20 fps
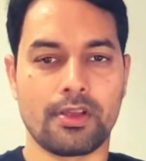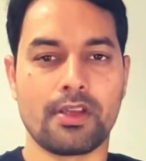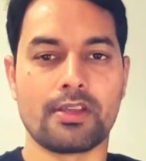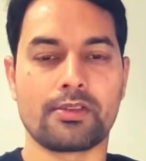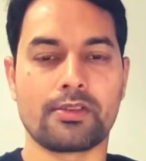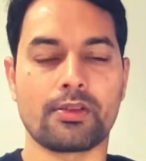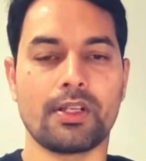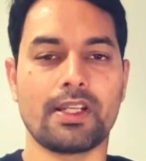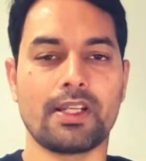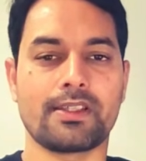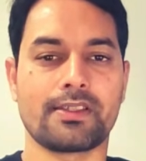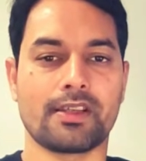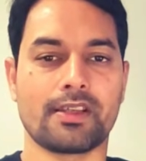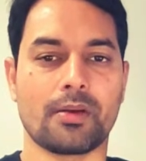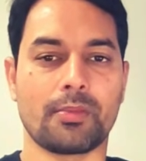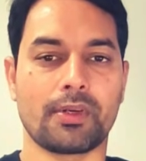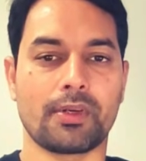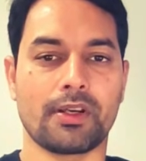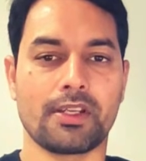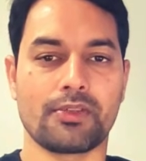So let's
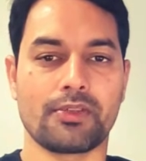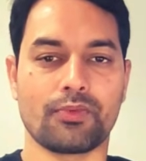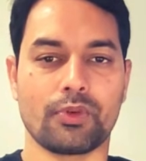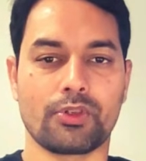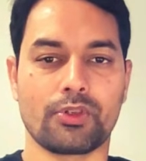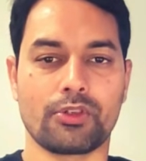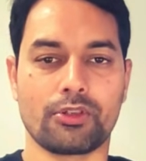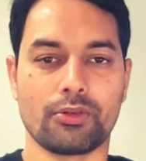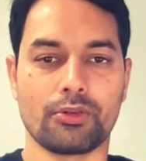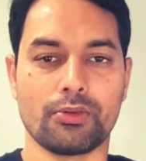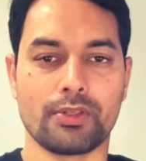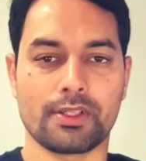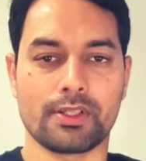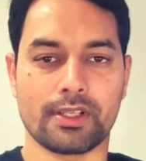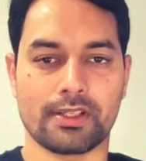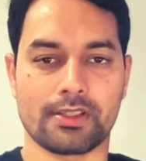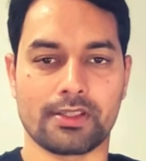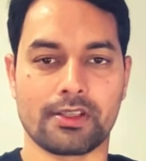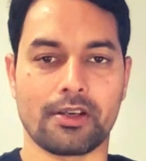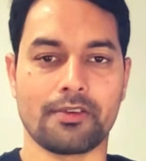summarize what tools
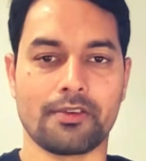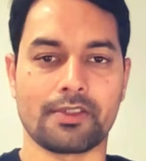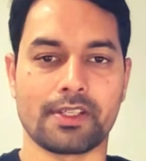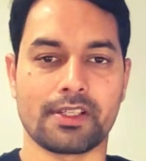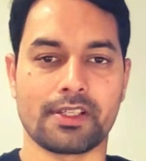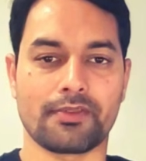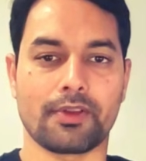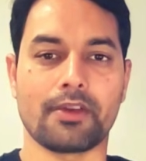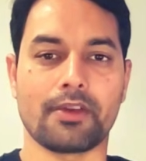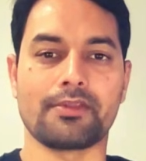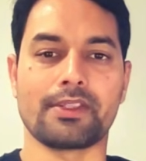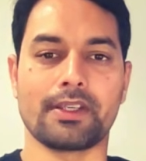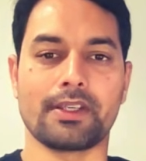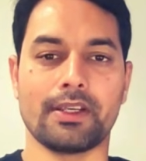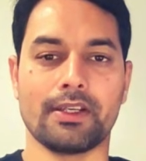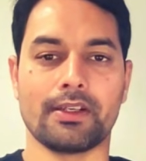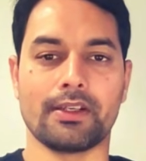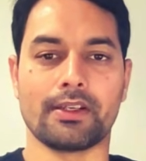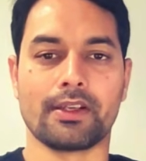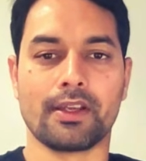and services we have
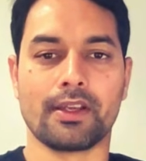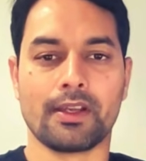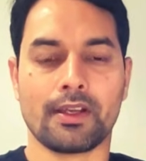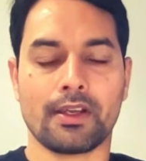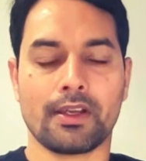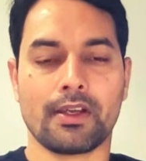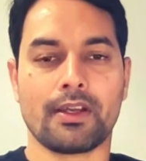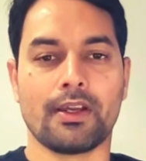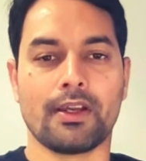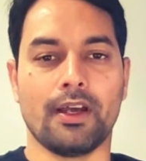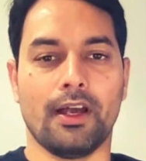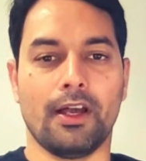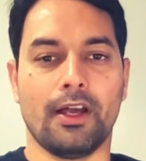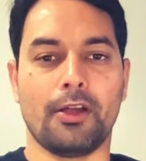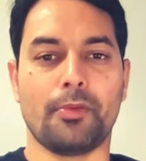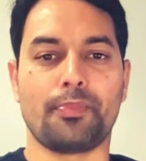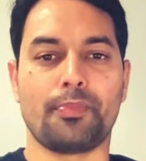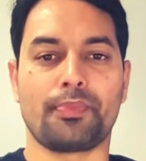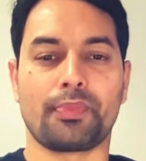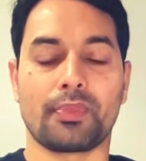seen.
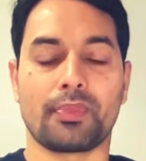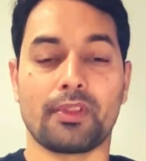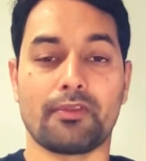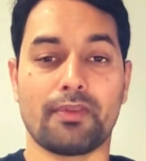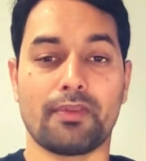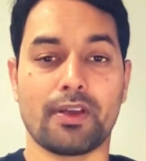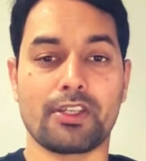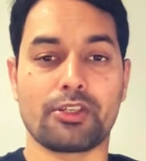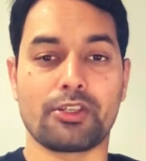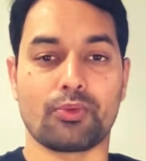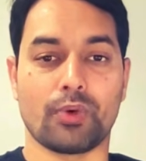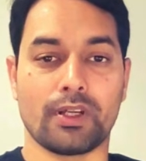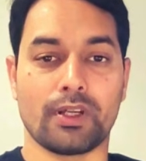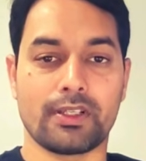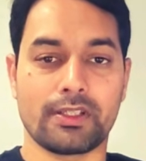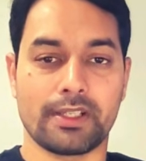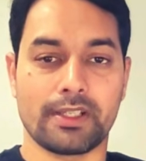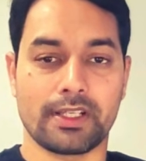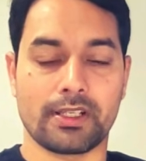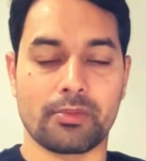The first
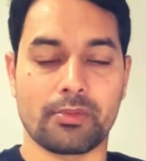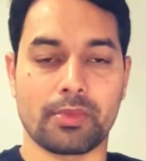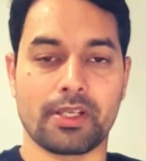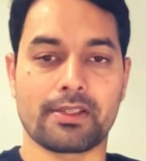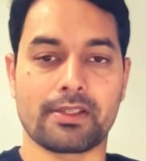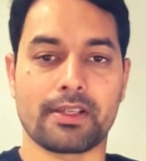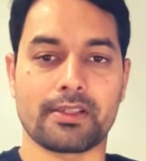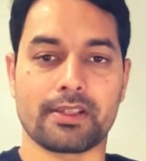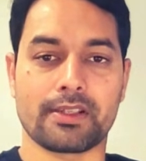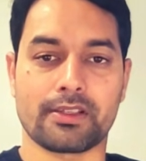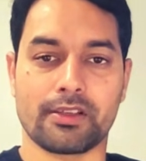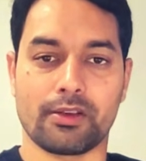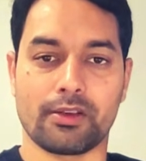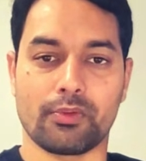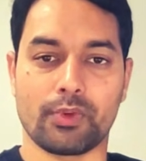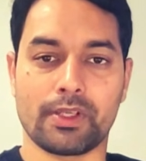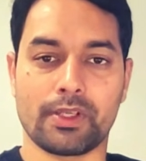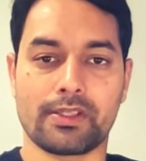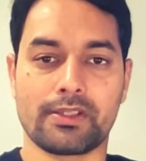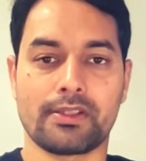one, database as a
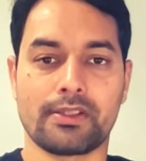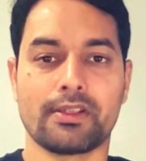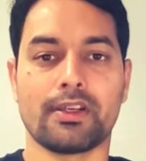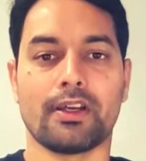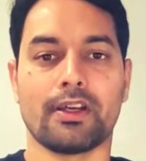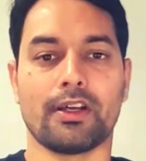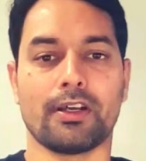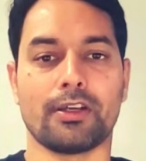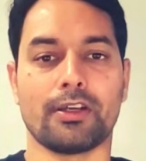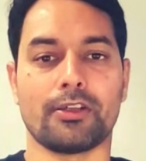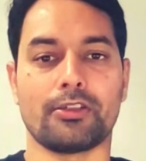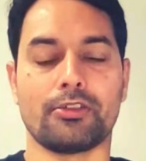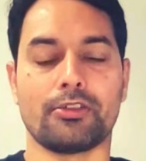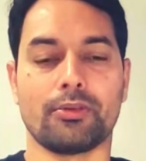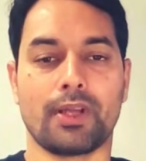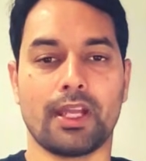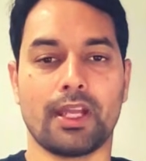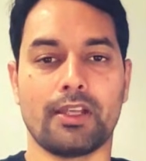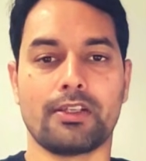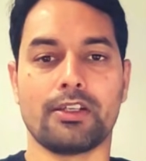service, to
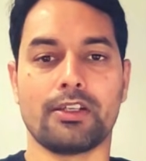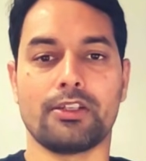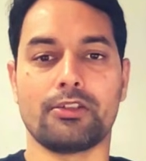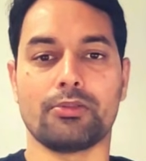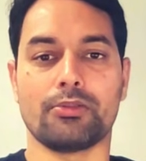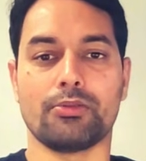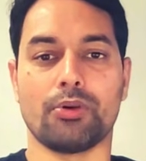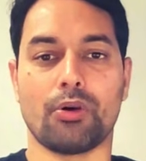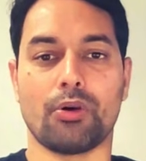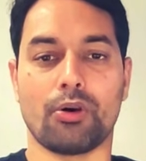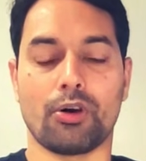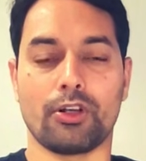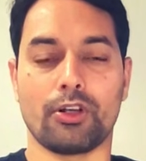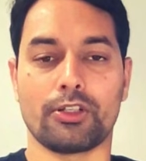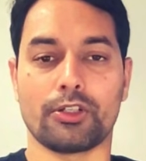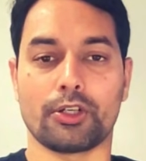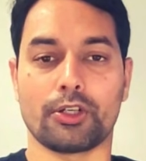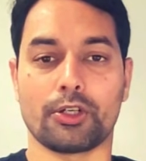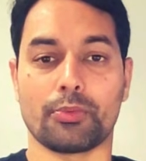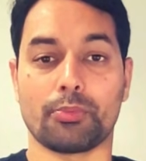cater to all
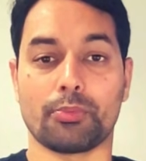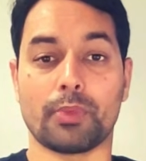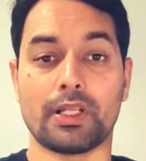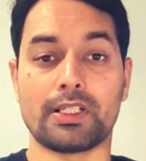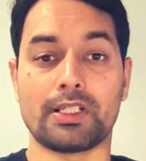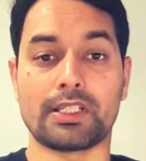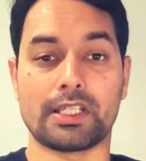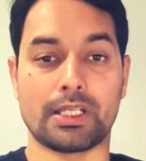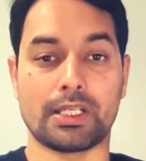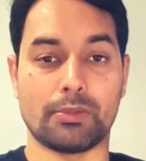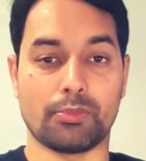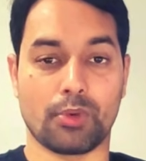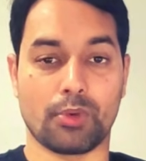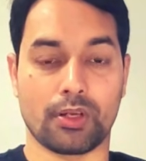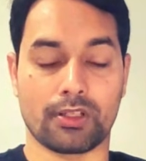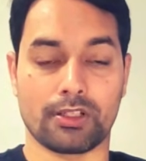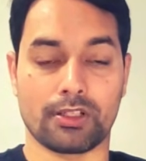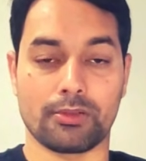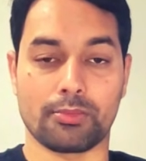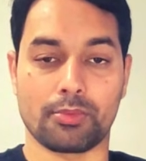your
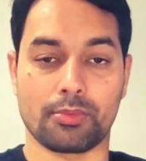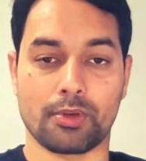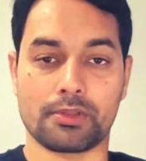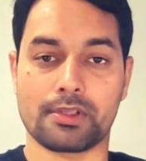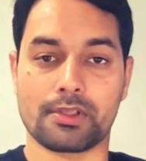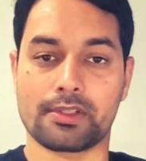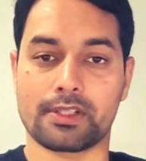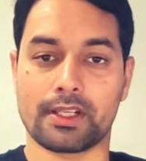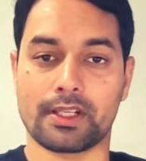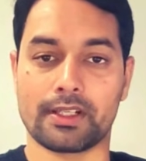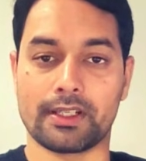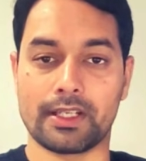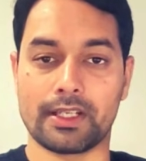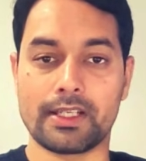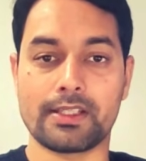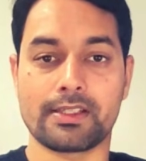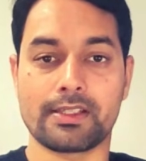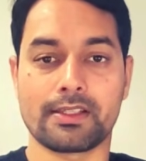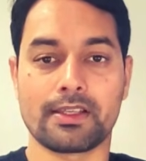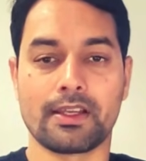multi-model processing
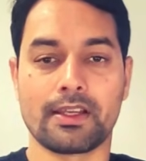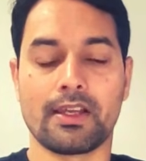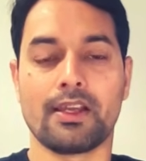needs,